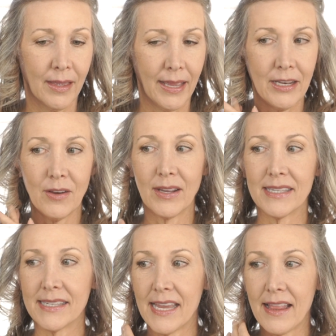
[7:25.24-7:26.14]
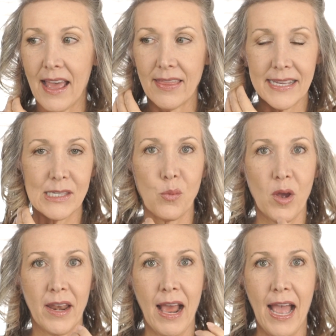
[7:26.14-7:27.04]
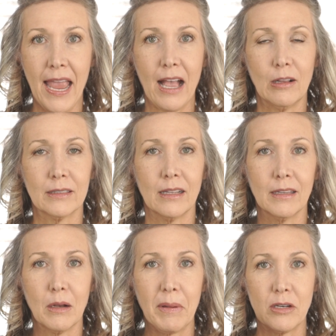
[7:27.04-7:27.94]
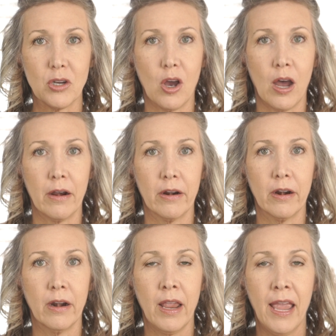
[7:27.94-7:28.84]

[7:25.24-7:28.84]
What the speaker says: And you can see that this one I held a little bit tauter,